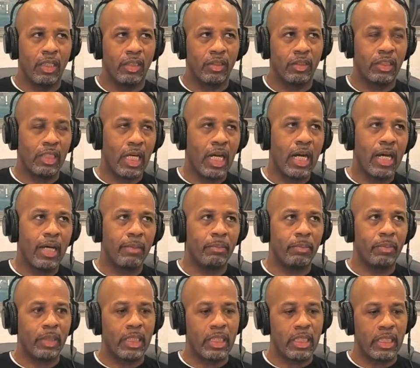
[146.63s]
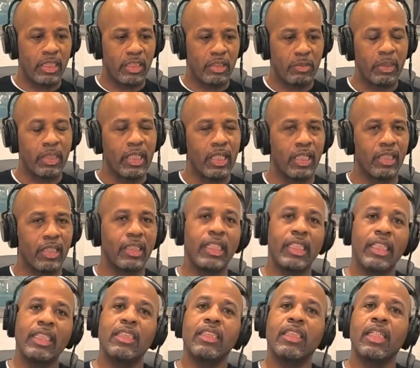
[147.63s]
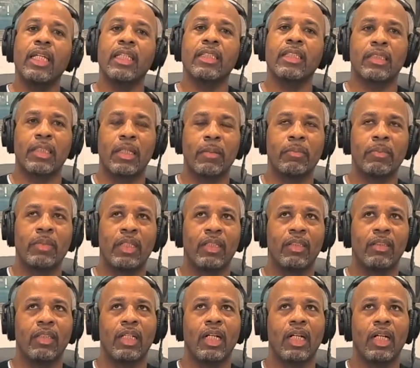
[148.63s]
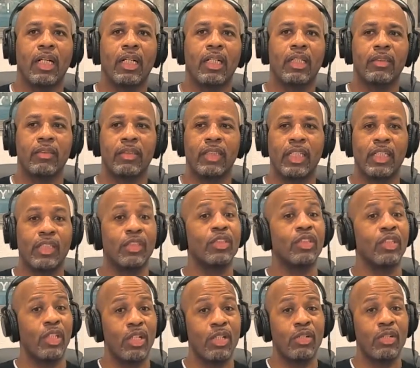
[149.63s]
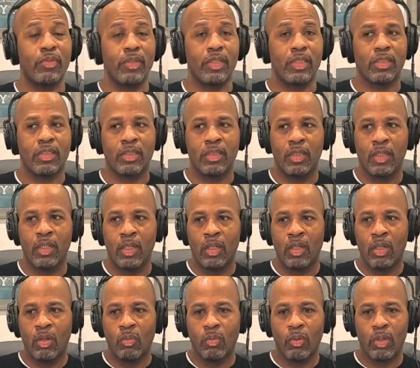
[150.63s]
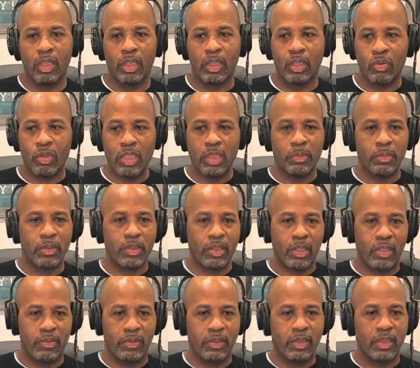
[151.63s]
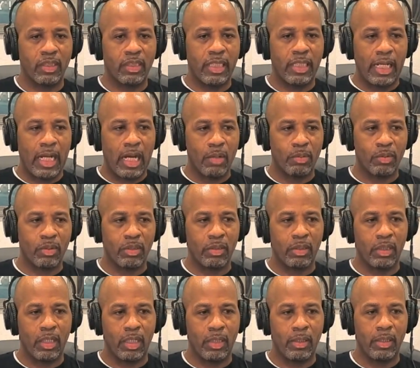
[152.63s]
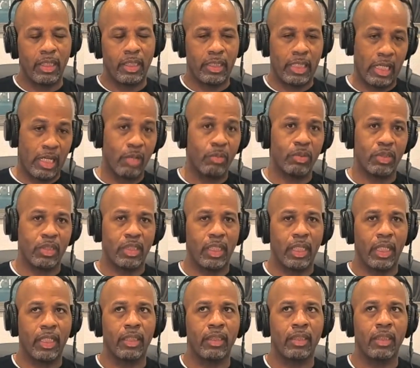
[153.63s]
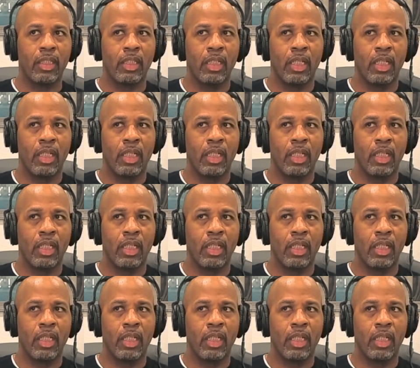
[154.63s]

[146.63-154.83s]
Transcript: Sean, is because he said something in service, one of the Christmas services that I was in,